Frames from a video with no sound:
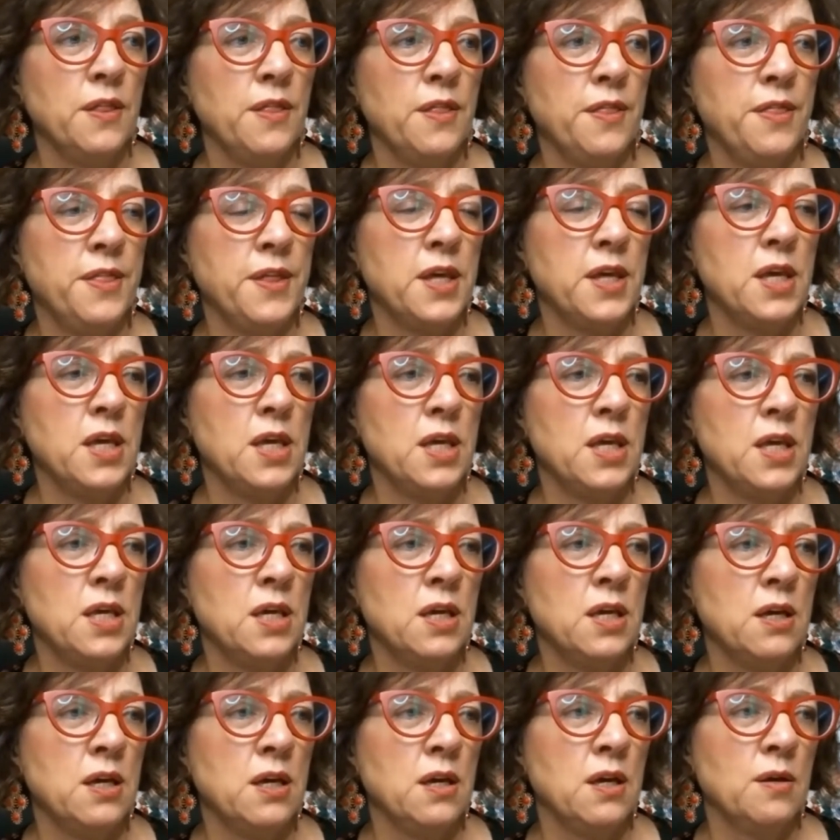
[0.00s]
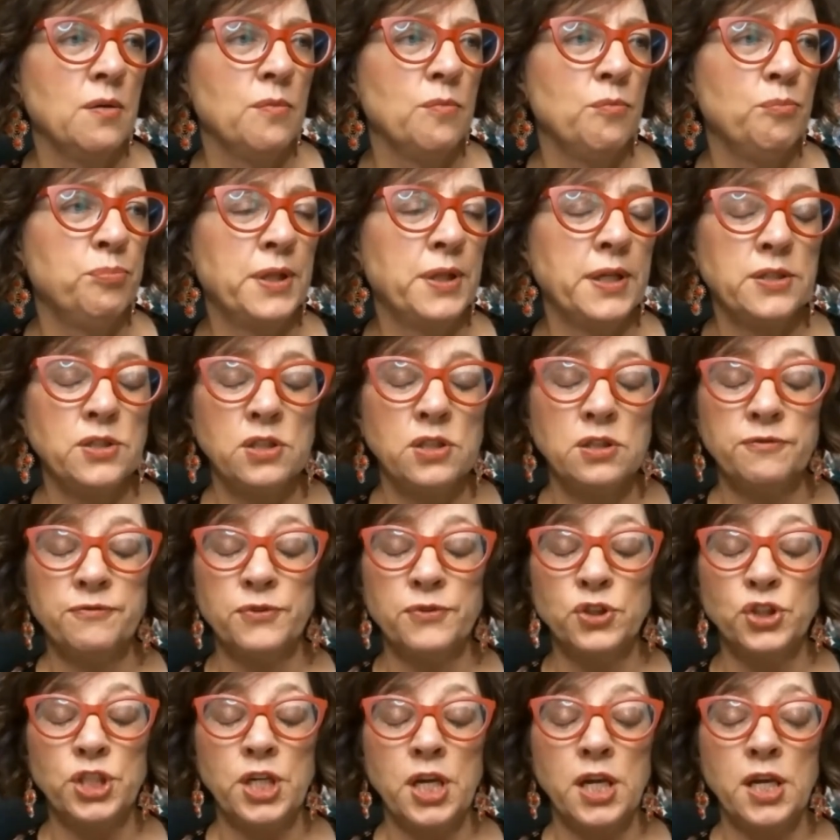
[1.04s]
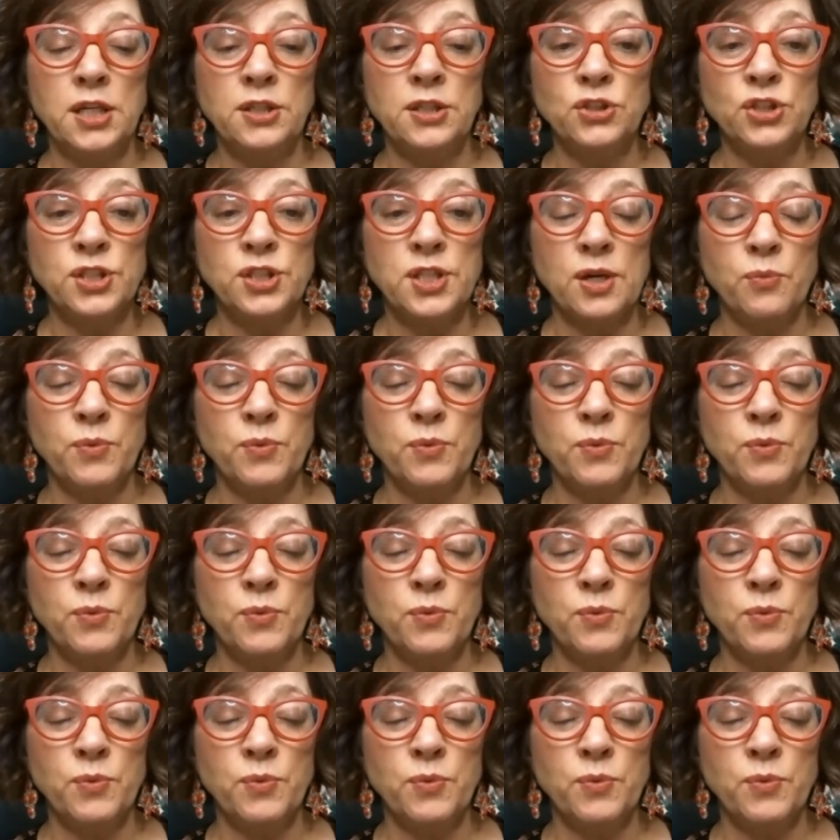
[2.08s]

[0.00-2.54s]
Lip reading: the places for change